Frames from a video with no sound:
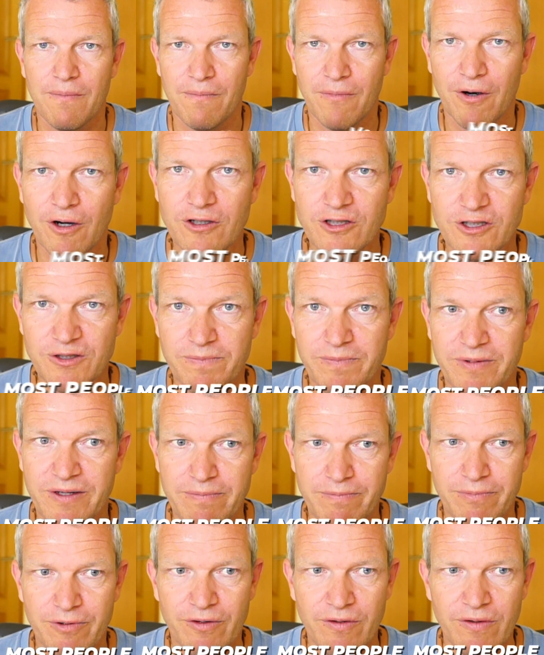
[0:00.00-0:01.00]
Most
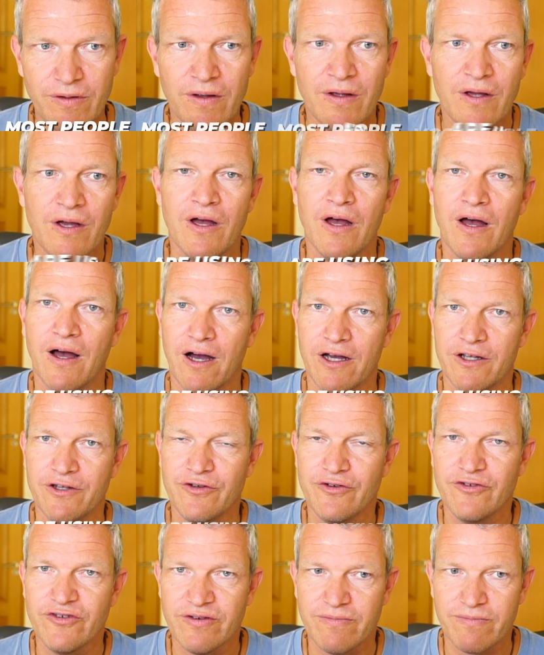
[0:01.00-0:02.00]
people are
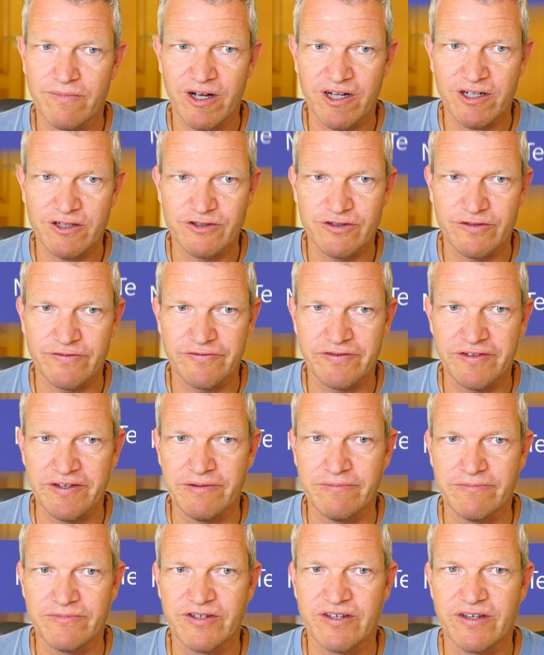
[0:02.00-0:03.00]
using Microsoft
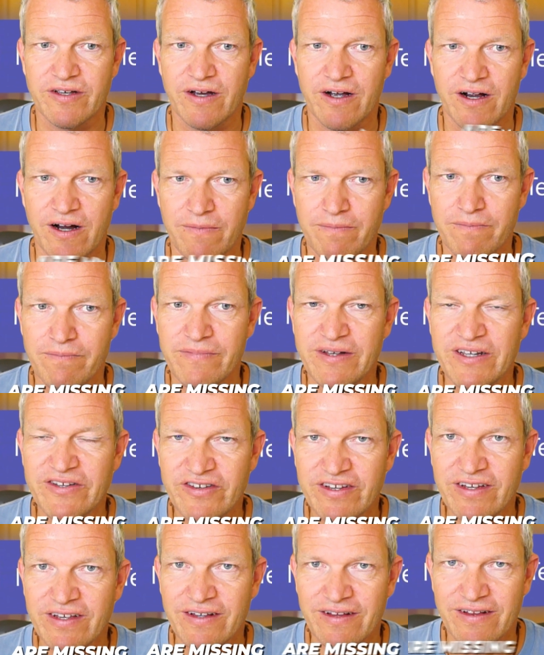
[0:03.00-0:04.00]
Teams are
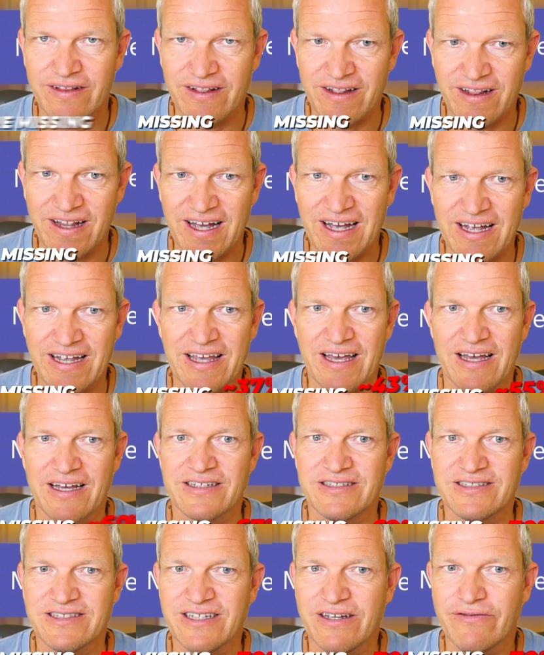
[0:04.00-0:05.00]
missing like
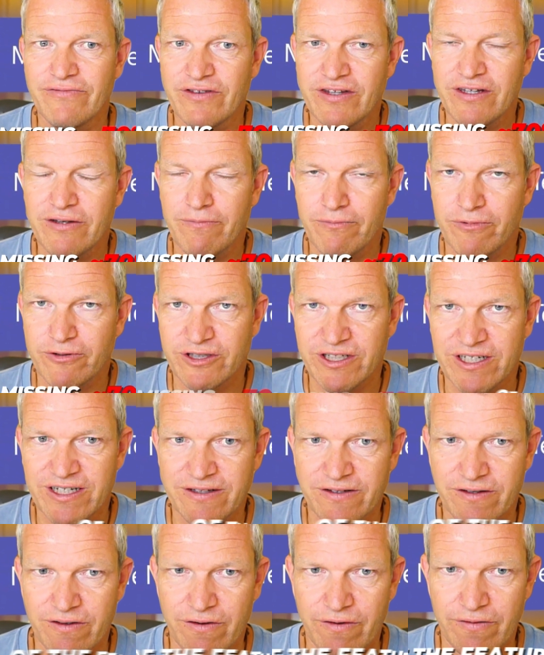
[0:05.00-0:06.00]

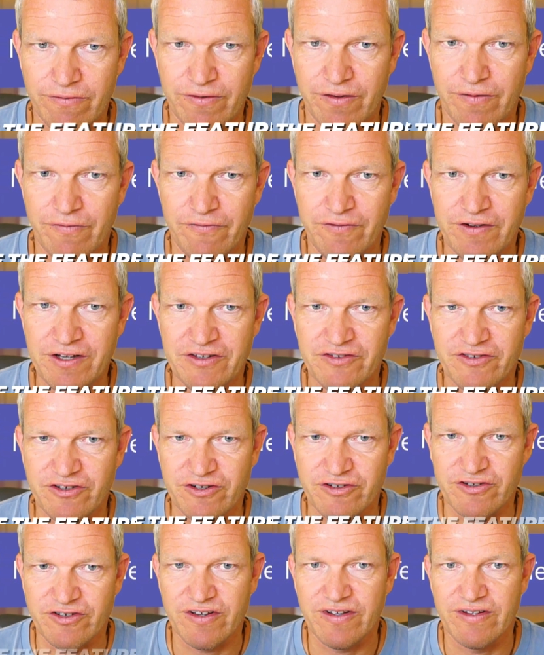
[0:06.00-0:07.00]
70% of the
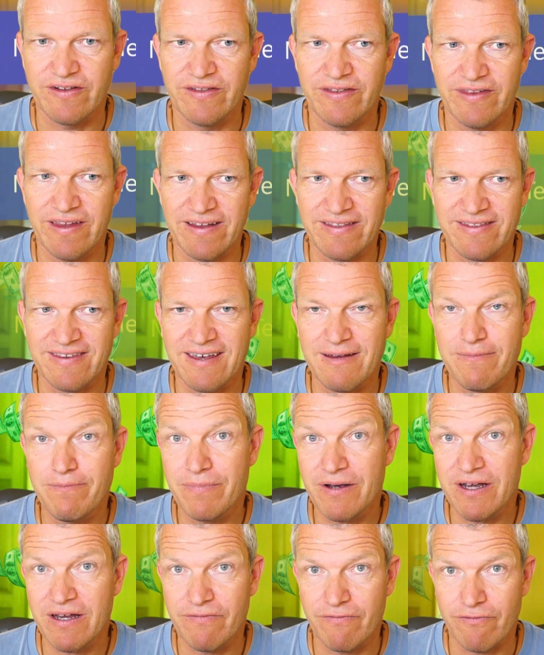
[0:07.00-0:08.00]
features that they
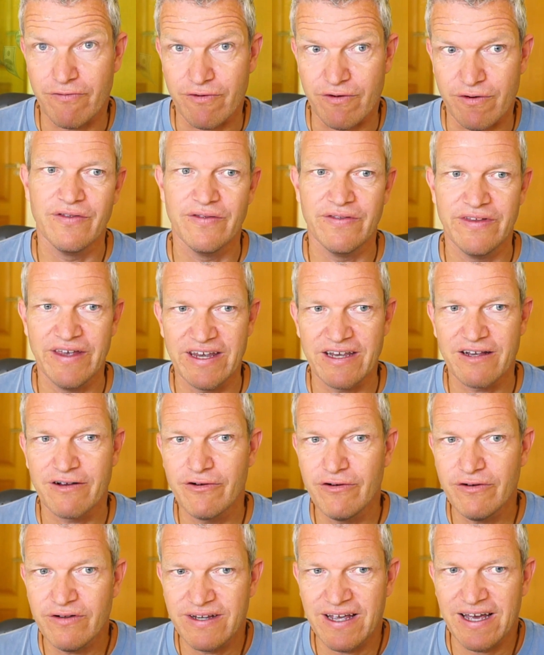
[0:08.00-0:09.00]
pay for. They
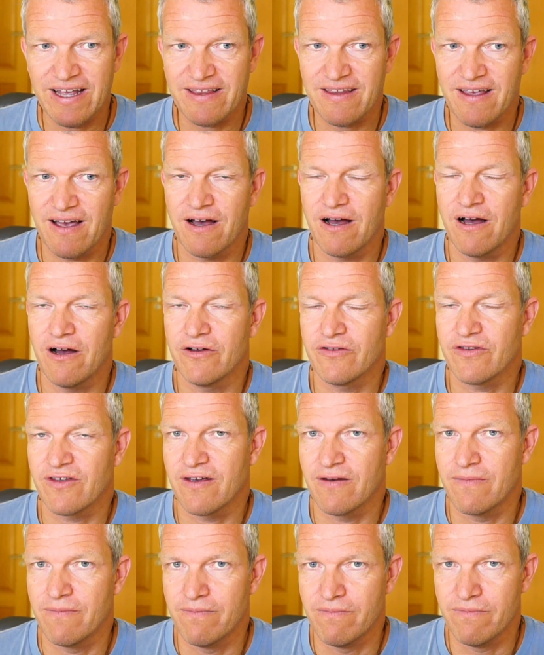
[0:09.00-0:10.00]
could get out
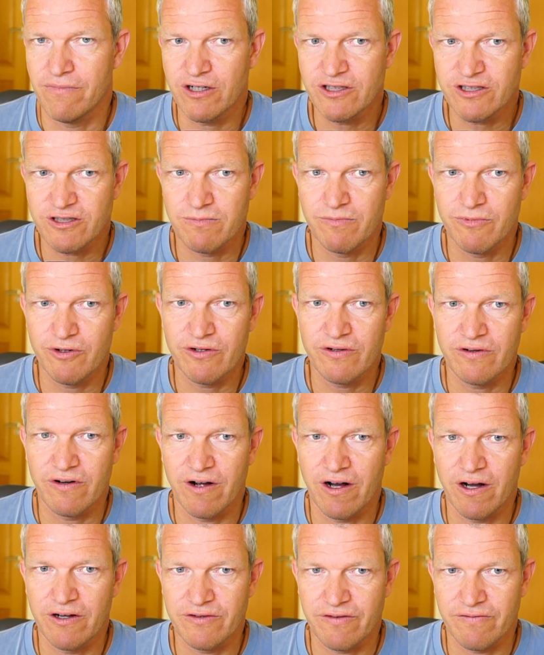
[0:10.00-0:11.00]
much more
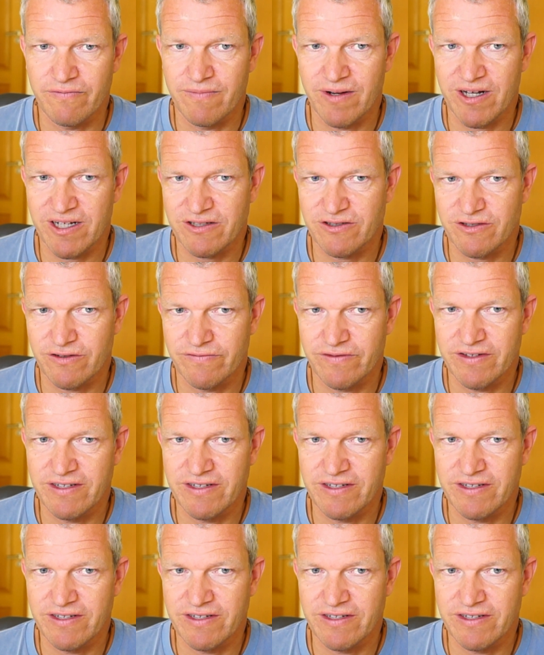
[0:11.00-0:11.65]
out of Microsoft